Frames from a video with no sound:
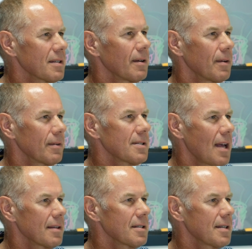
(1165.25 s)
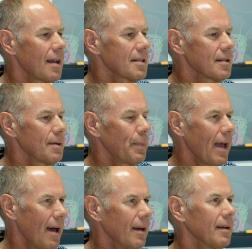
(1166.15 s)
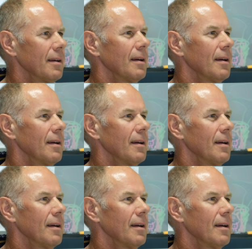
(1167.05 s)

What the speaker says: Sarah to start CPR.